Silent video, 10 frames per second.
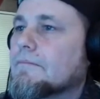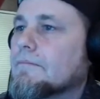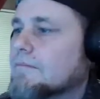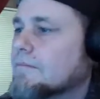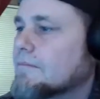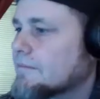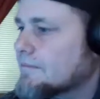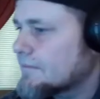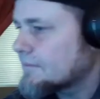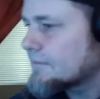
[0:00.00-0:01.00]

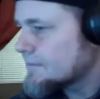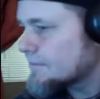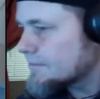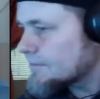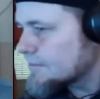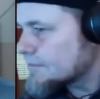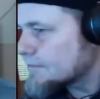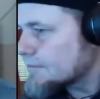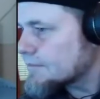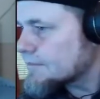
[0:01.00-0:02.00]

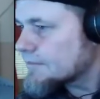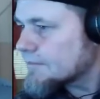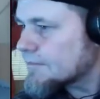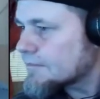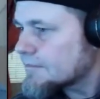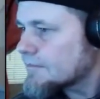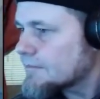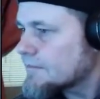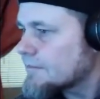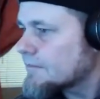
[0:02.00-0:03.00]

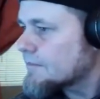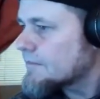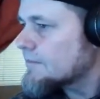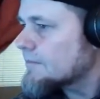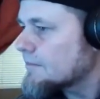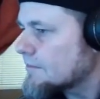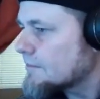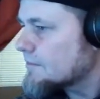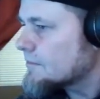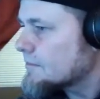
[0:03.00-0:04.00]

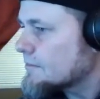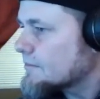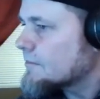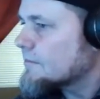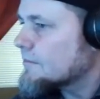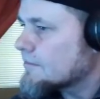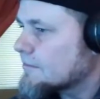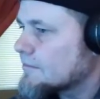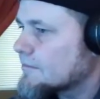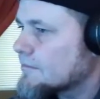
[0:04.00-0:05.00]

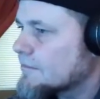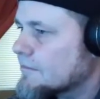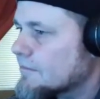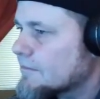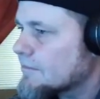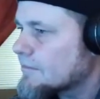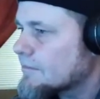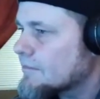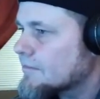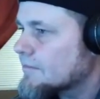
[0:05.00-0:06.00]

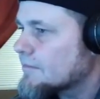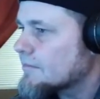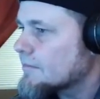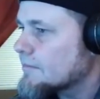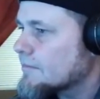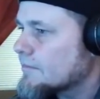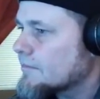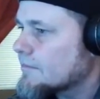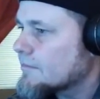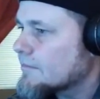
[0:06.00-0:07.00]

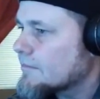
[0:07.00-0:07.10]
(not speaking)